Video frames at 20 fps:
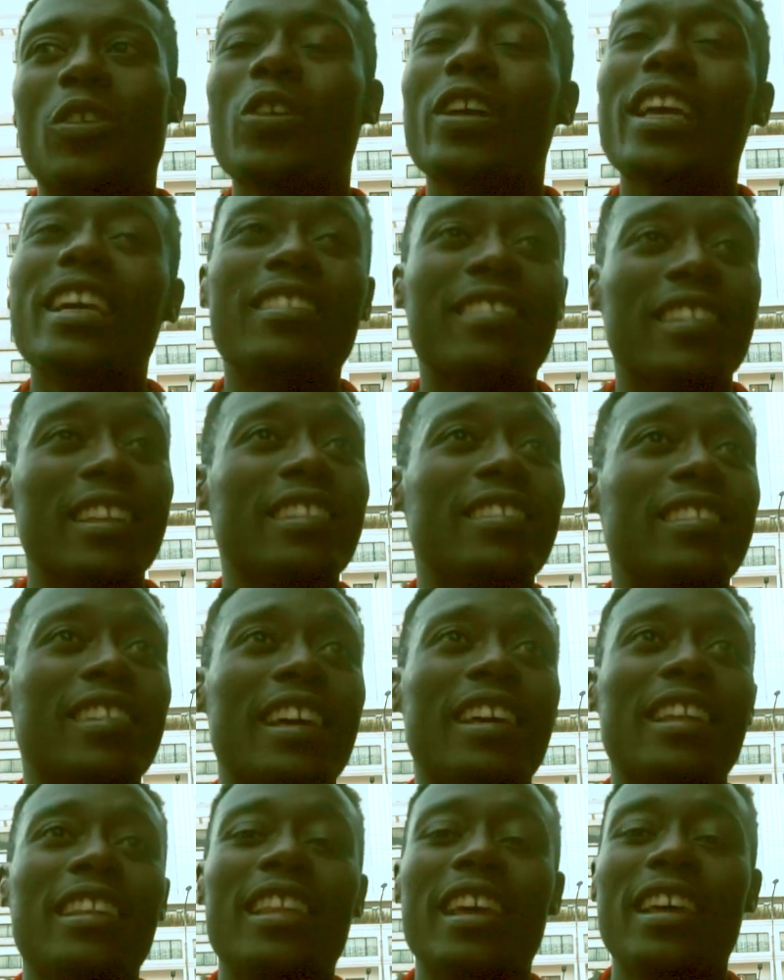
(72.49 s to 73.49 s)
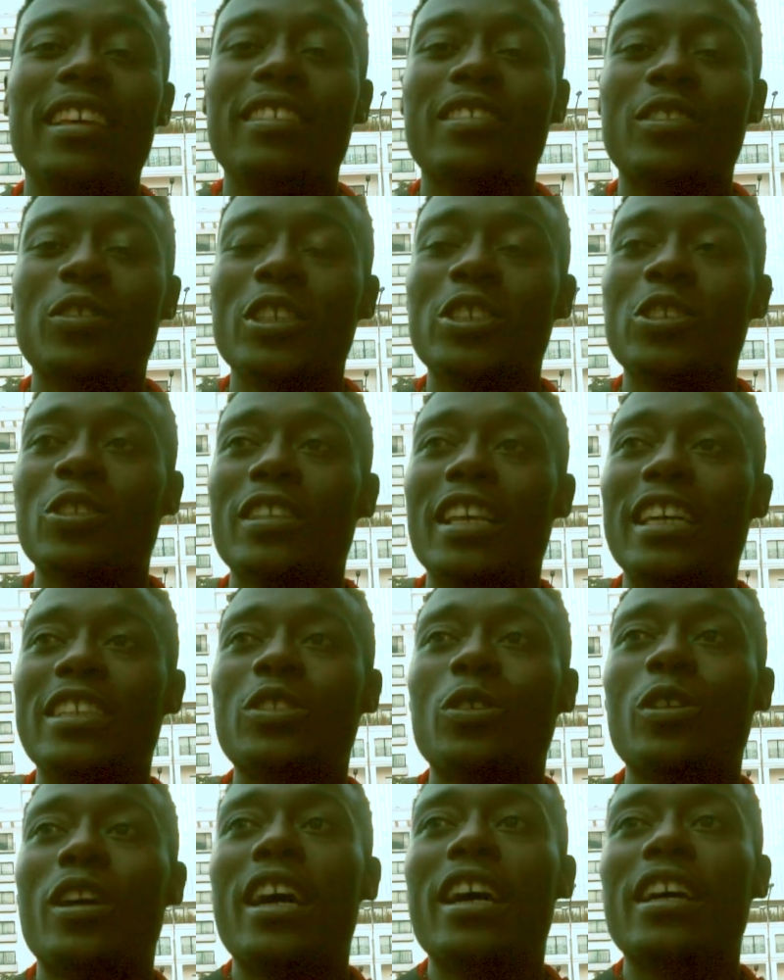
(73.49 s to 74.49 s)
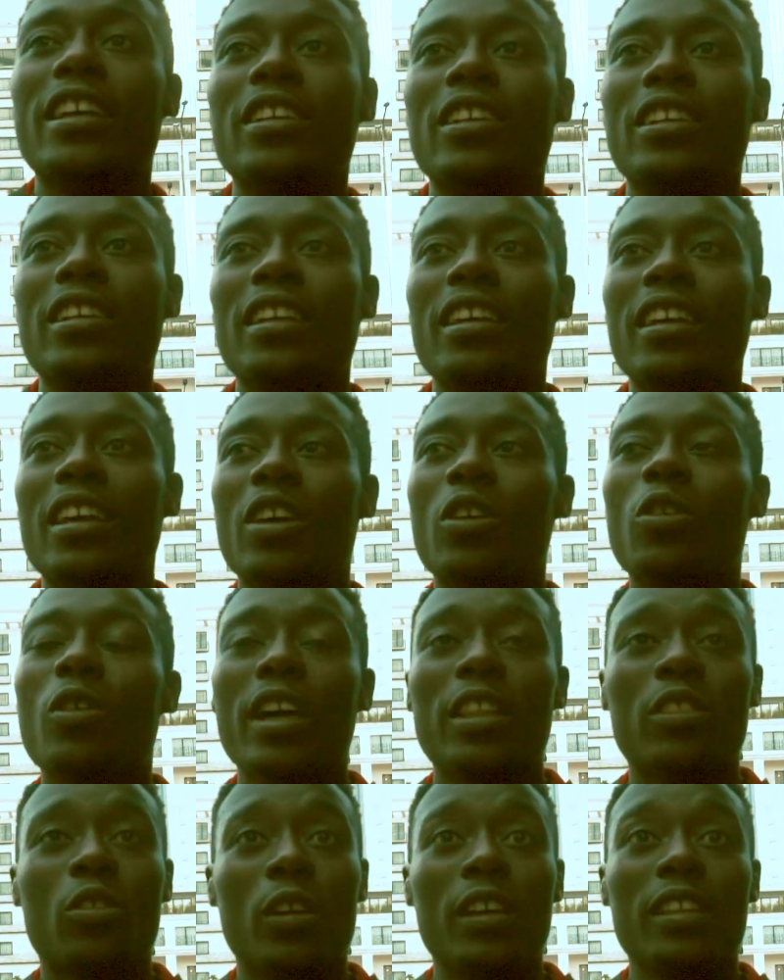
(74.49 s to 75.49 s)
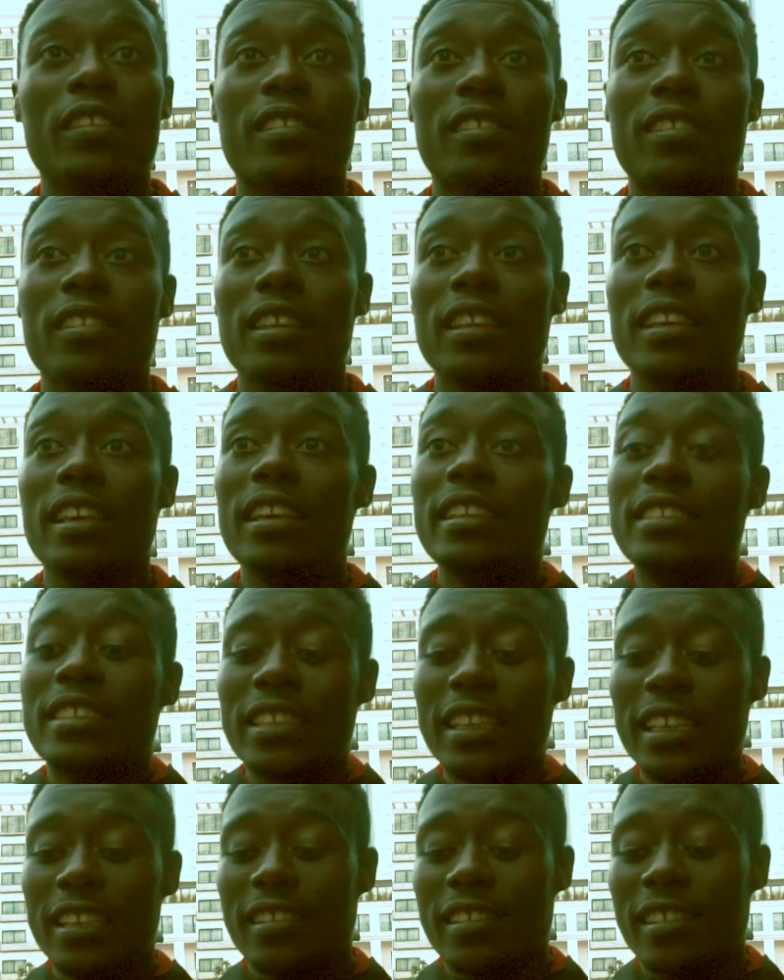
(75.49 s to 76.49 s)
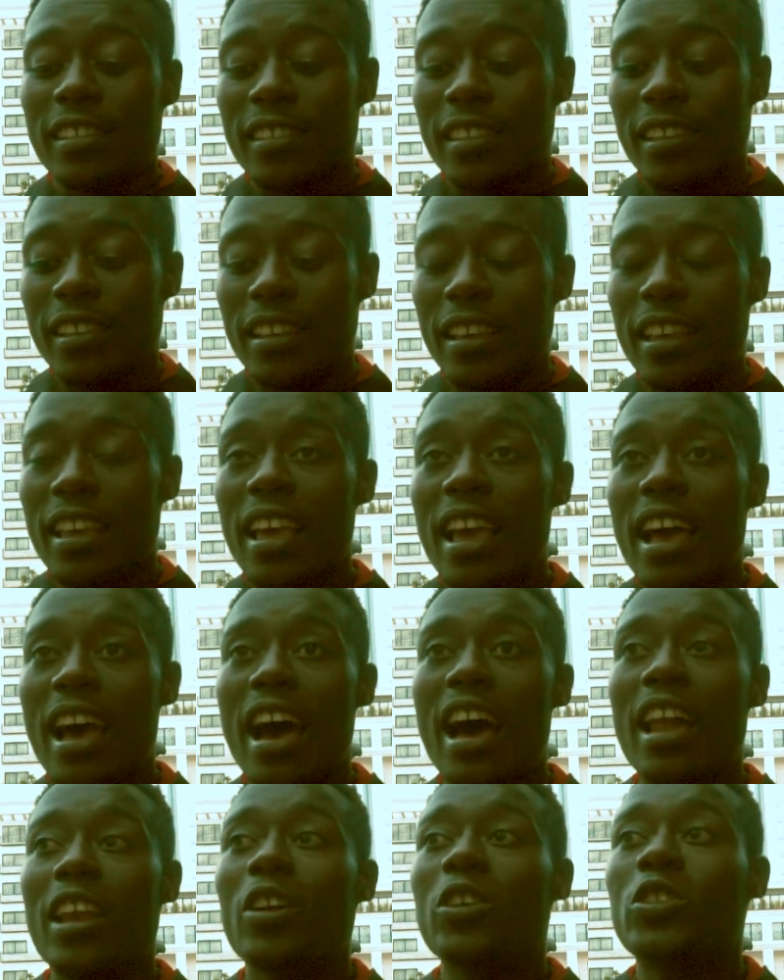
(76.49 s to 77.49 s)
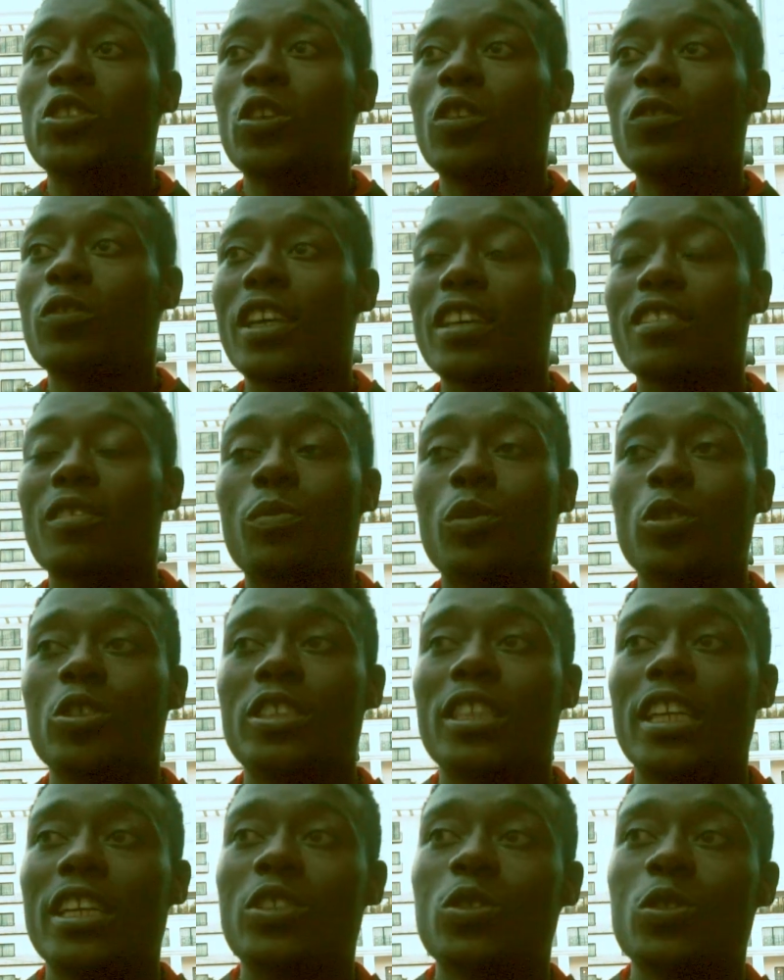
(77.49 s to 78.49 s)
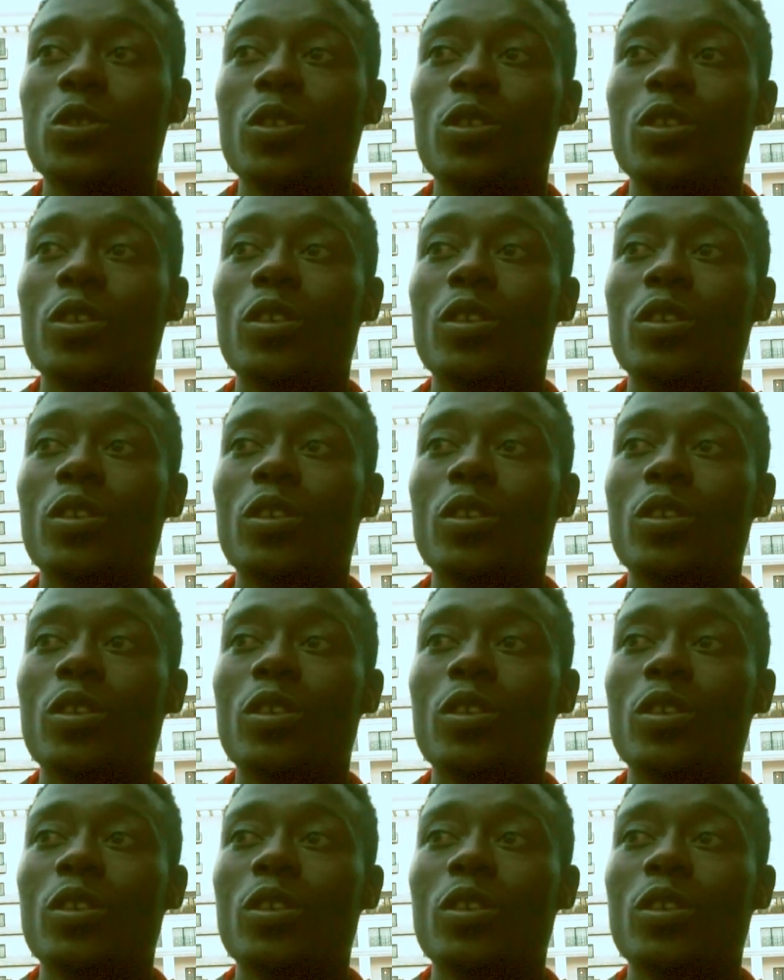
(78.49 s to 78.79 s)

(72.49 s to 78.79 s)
Okay, it's it's uh, the situation that you are going through. It's it needs a lot of exposure to,